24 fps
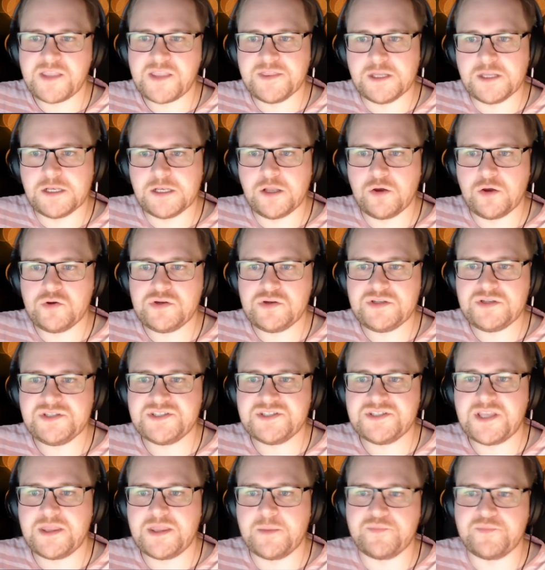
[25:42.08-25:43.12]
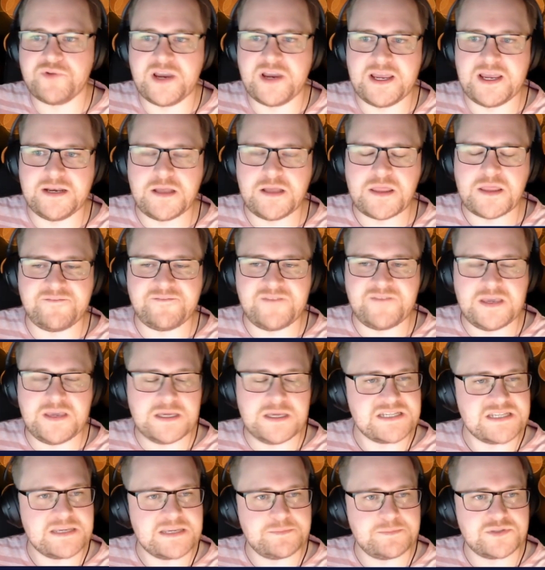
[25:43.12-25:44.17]
The lungs, the brain, the
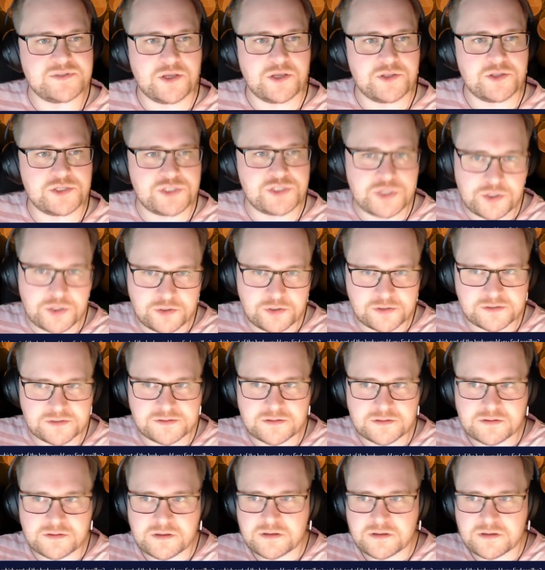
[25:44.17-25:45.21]
fingertips, or the tongue?